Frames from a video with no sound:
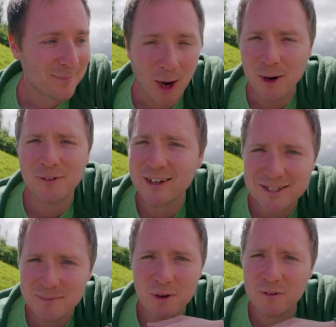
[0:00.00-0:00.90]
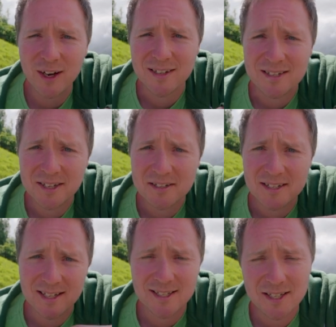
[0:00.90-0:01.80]
hopefully some new friends, because
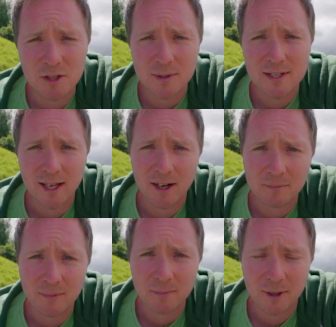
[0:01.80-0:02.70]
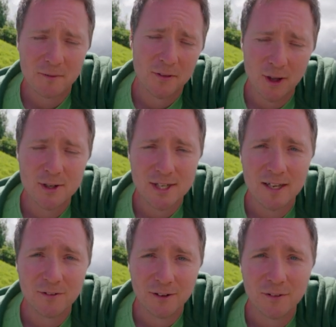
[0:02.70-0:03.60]
as Alicia would say, I'm kind of
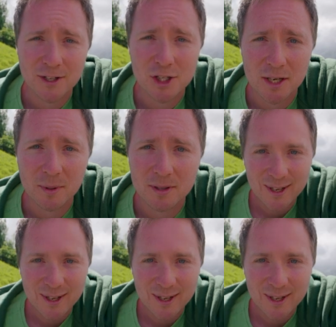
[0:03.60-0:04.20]
thirsty for friendship.